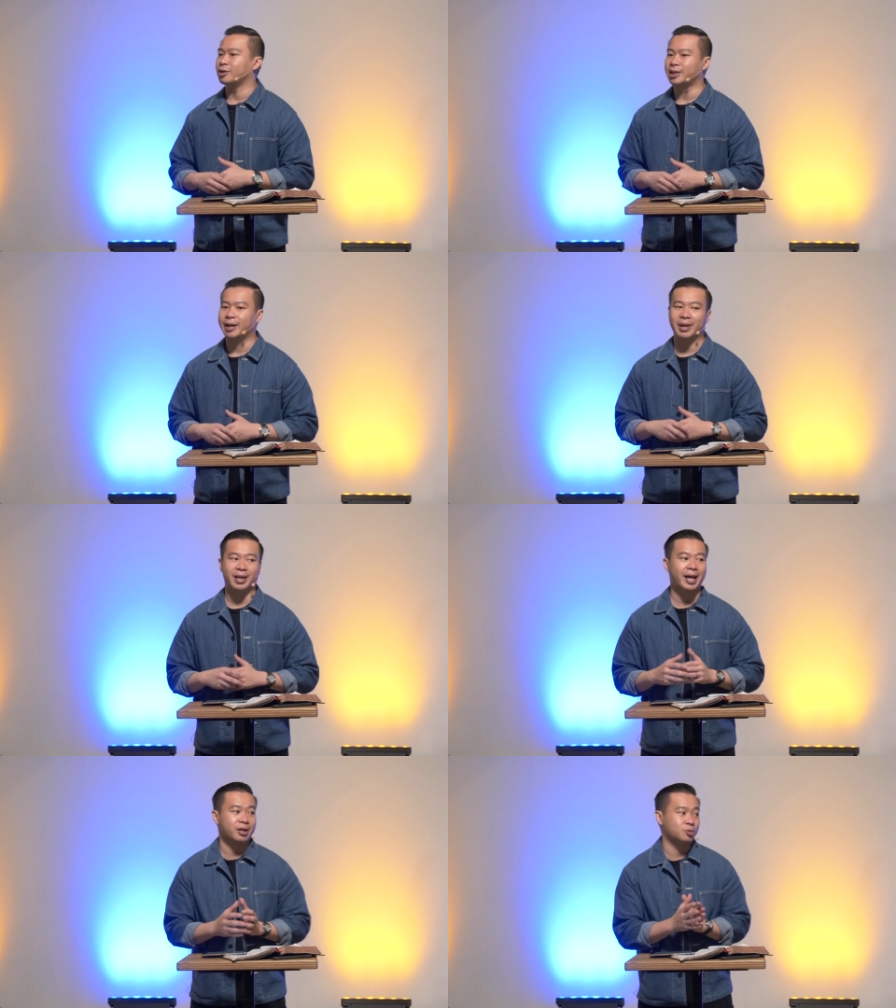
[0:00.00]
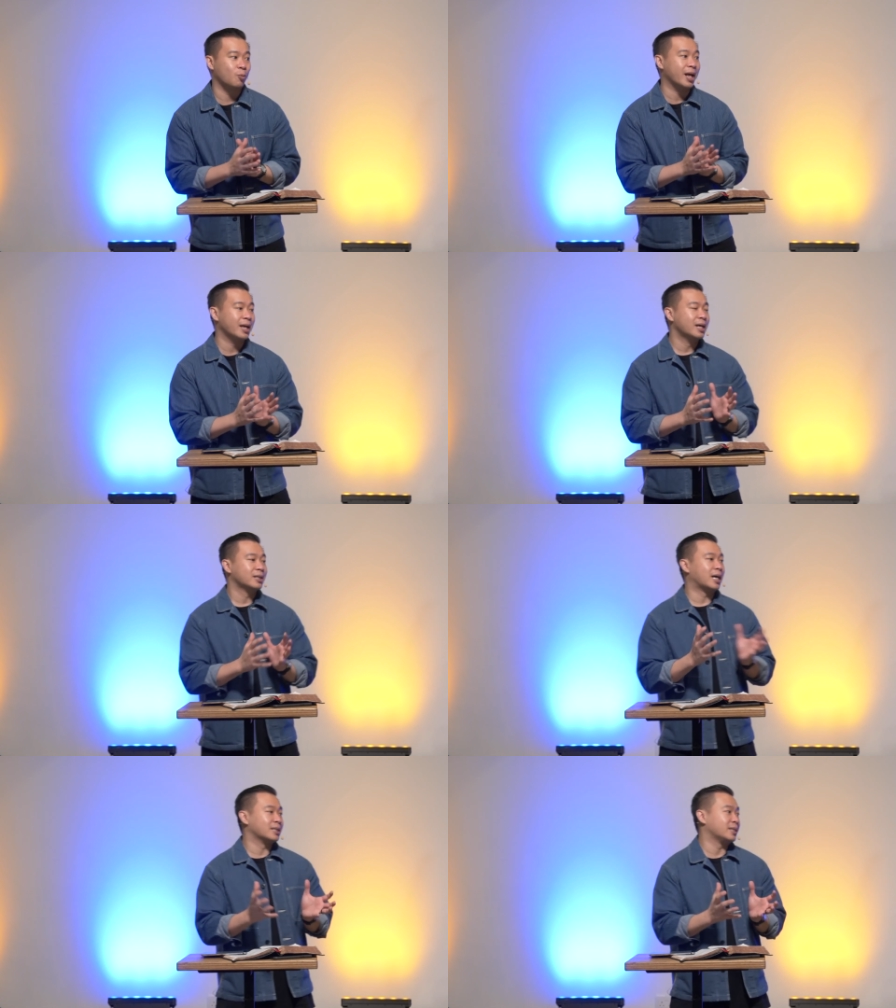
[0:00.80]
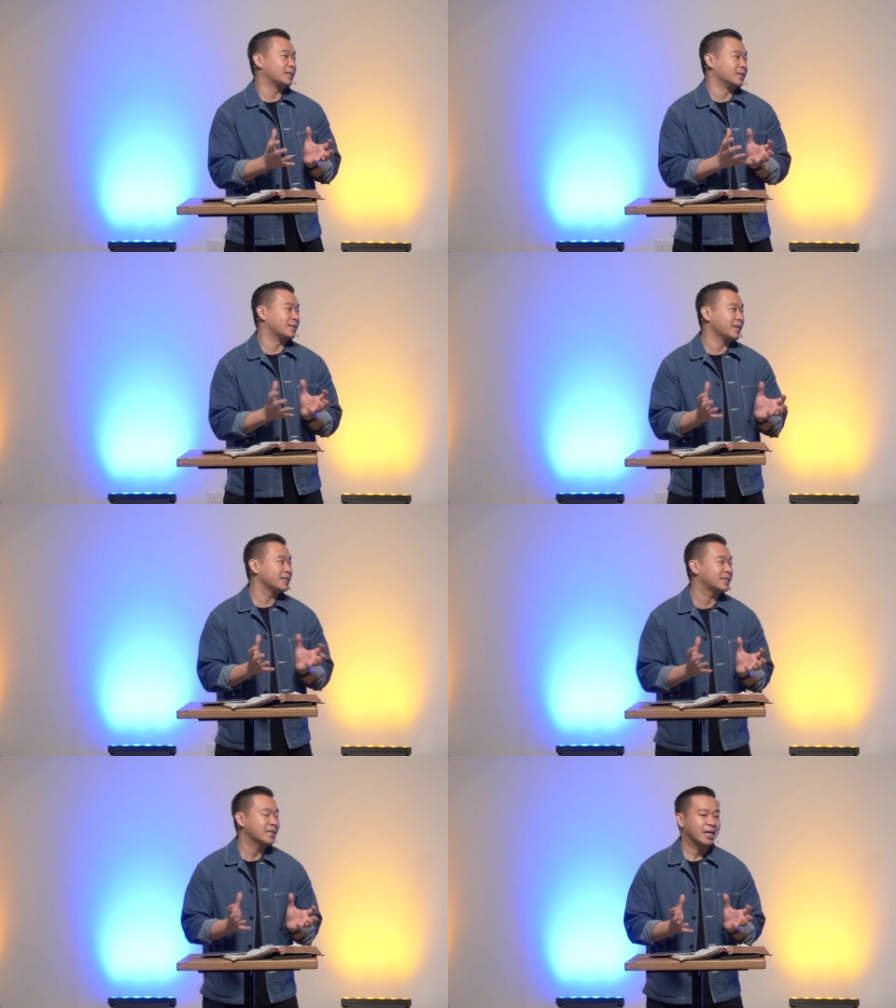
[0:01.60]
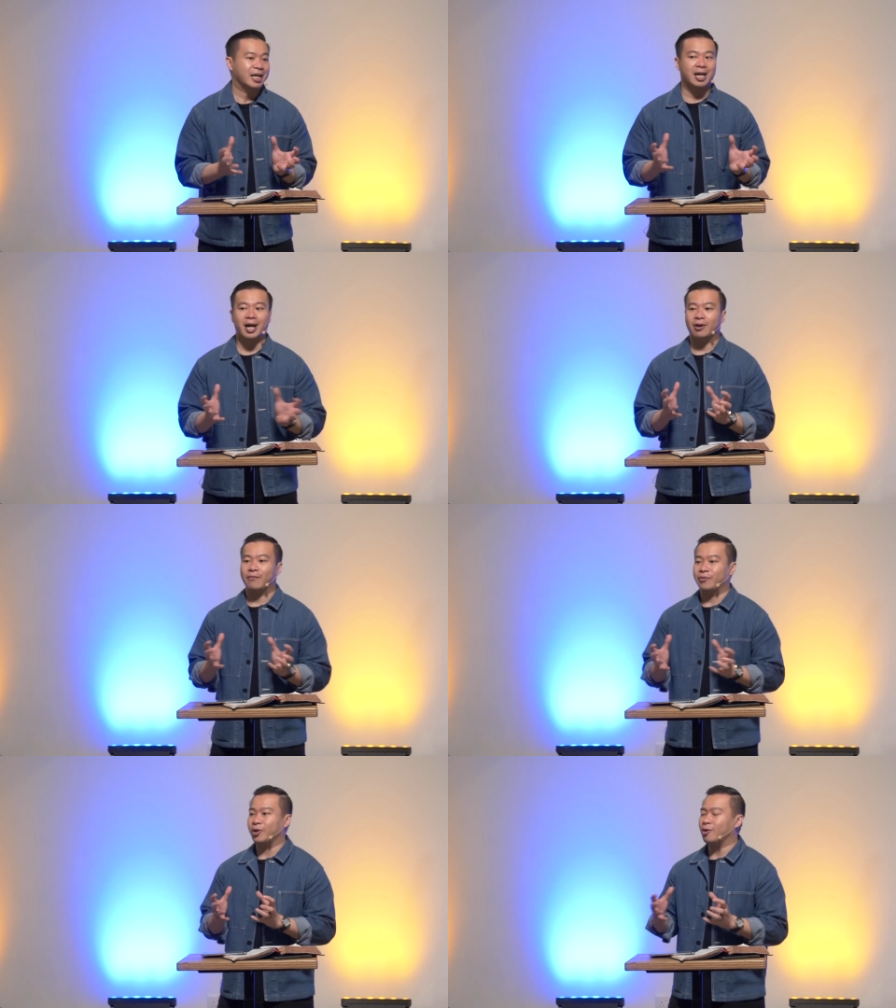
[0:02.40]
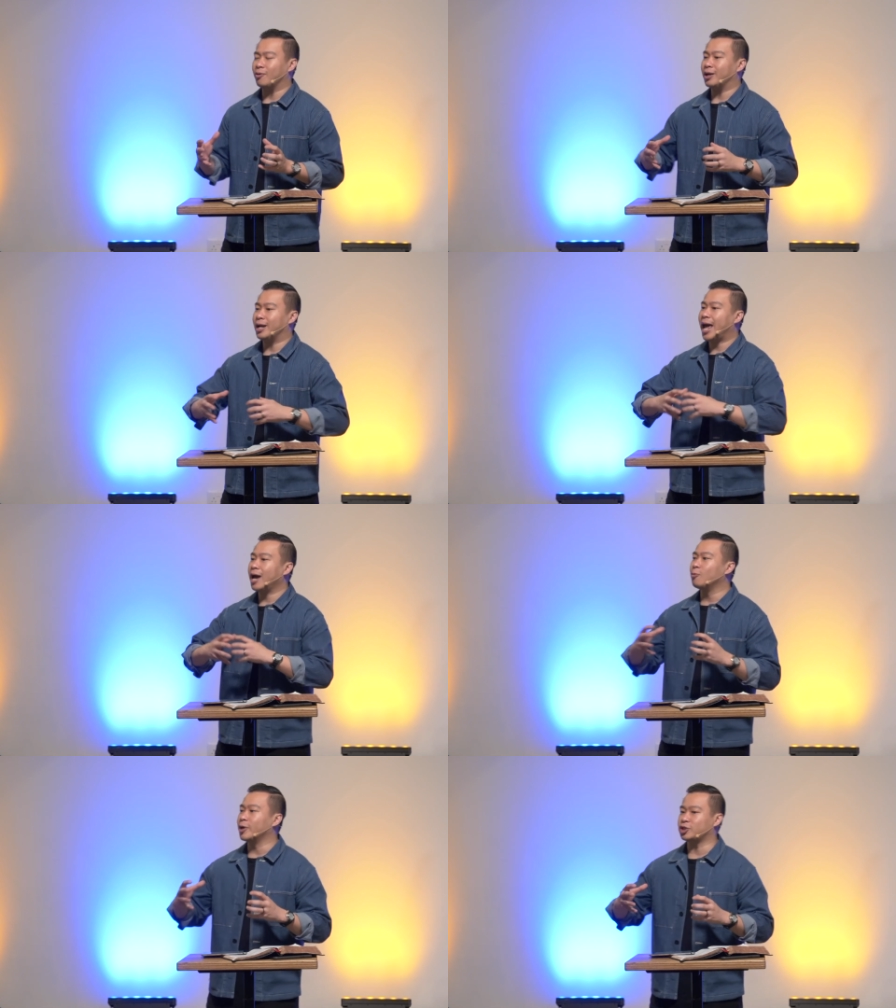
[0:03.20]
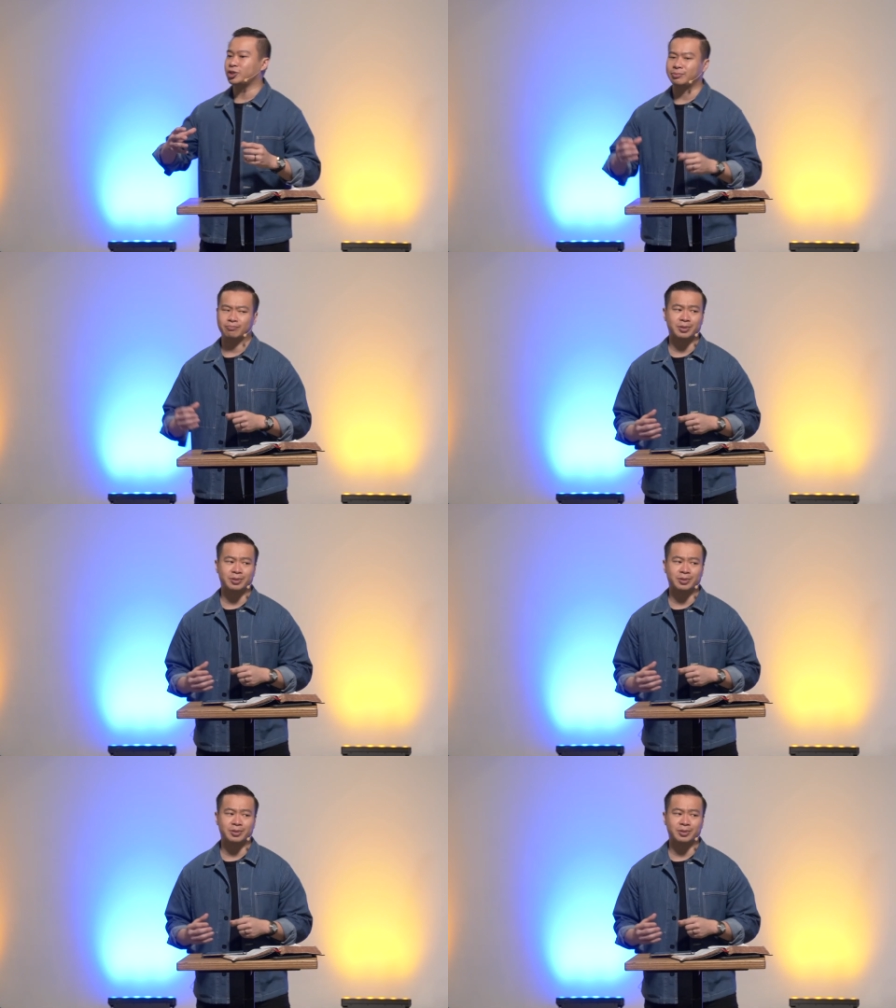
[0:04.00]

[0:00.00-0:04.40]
the time, and that is what tongues is, is this kind of, you know, language,